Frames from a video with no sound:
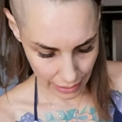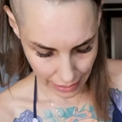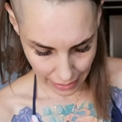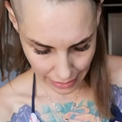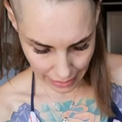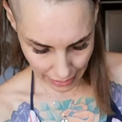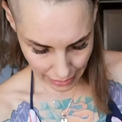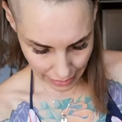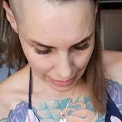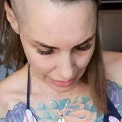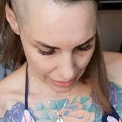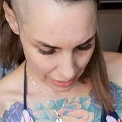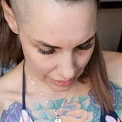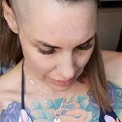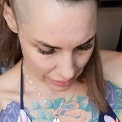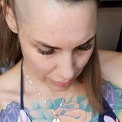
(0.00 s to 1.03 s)
This is
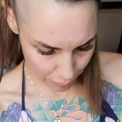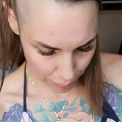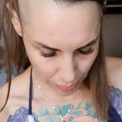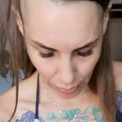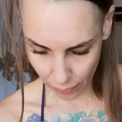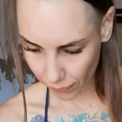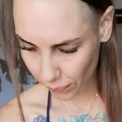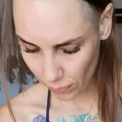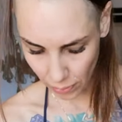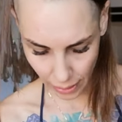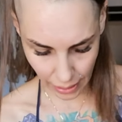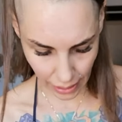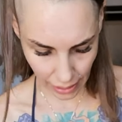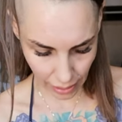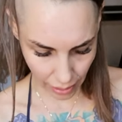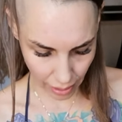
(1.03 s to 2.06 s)
this is beautiful,
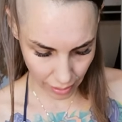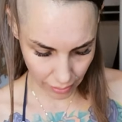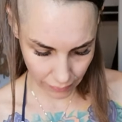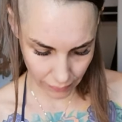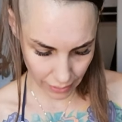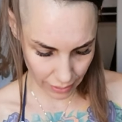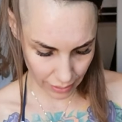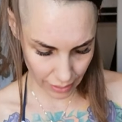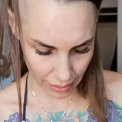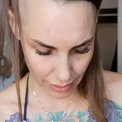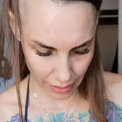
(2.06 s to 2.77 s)
and I love that,